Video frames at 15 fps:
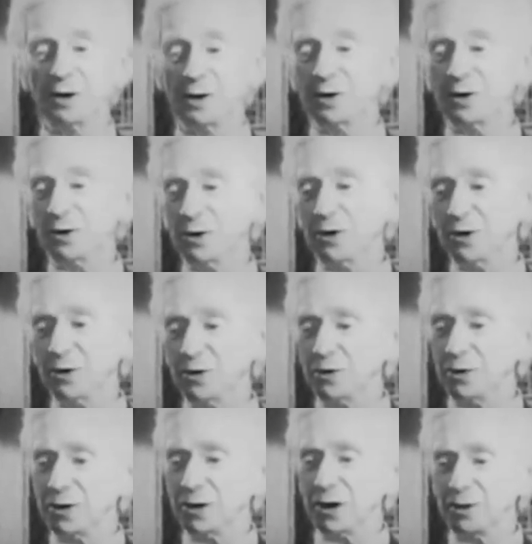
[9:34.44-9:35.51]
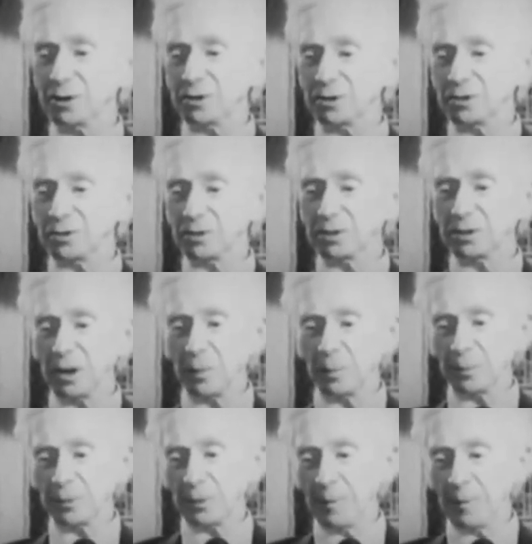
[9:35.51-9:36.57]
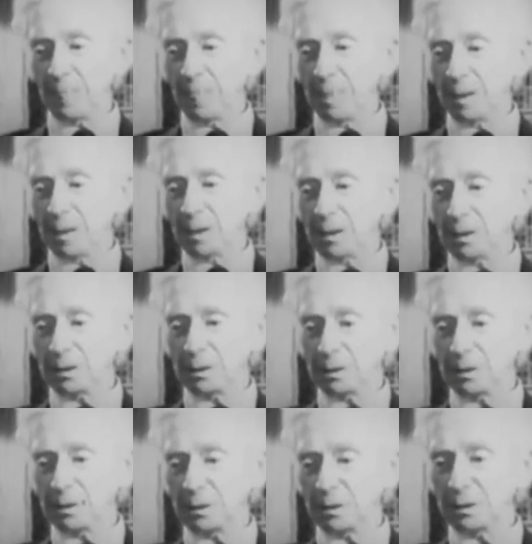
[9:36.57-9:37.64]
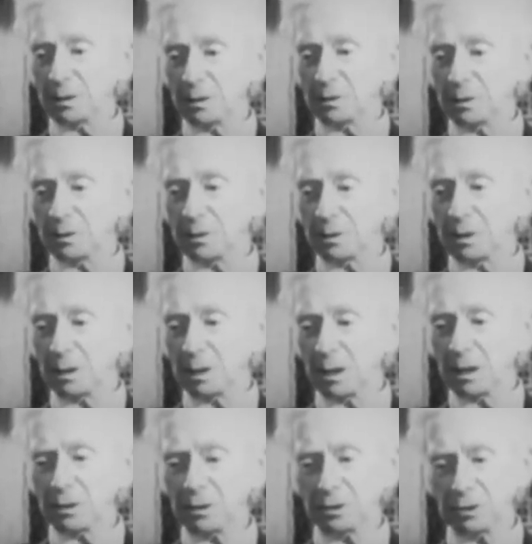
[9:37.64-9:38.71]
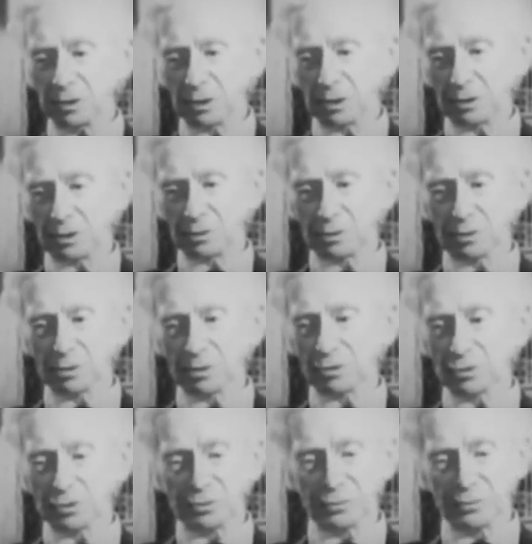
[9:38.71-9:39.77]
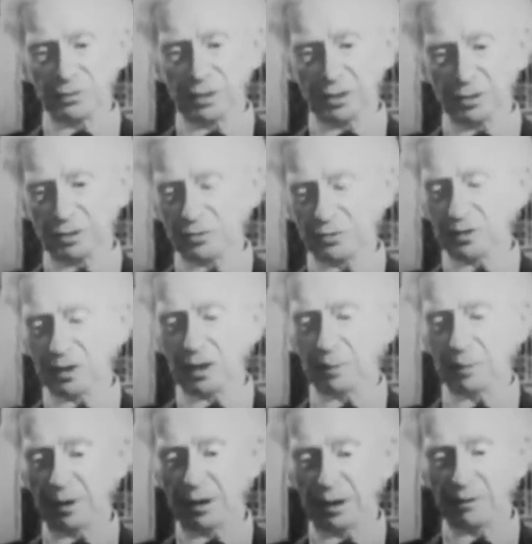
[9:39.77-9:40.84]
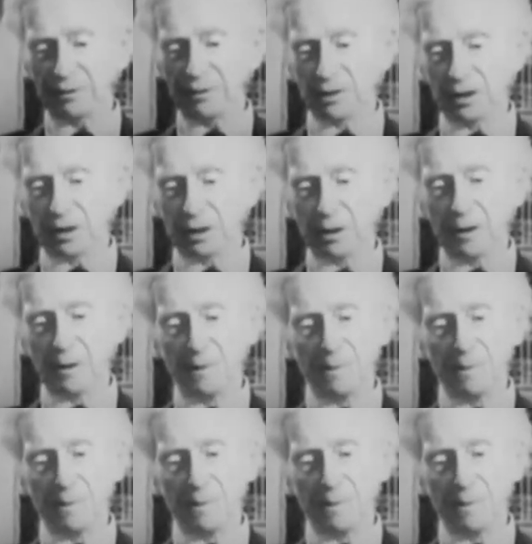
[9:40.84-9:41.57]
and don't know what others to adopt. And I think that the sort of philosophy I believe in